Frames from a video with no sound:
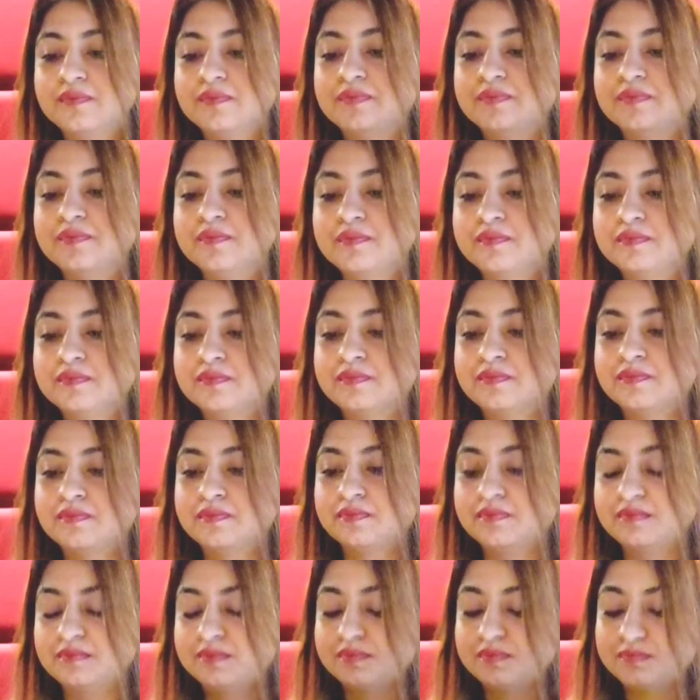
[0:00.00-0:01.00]

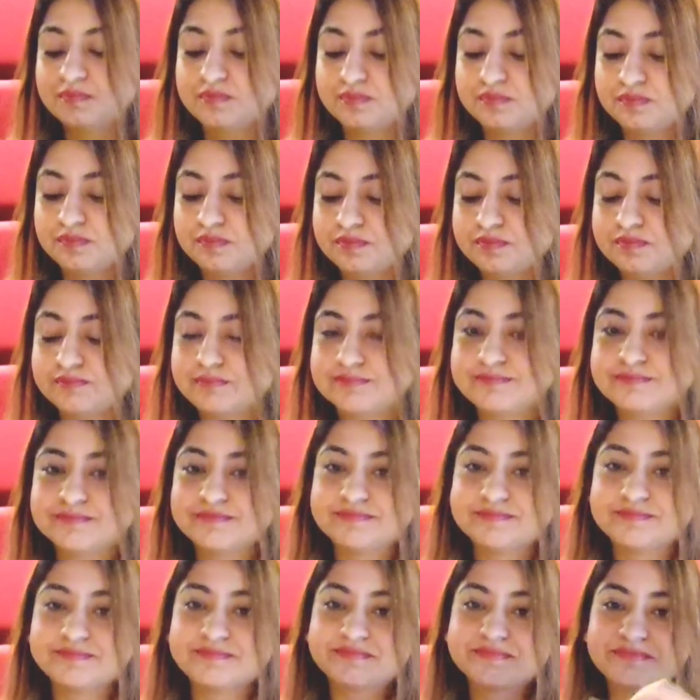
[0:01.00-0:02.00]

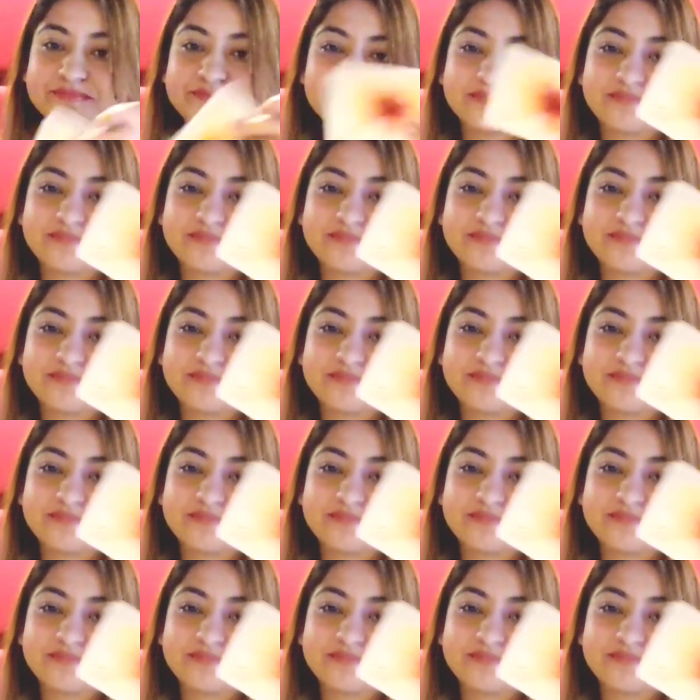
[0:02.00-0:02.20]
Nothing is said.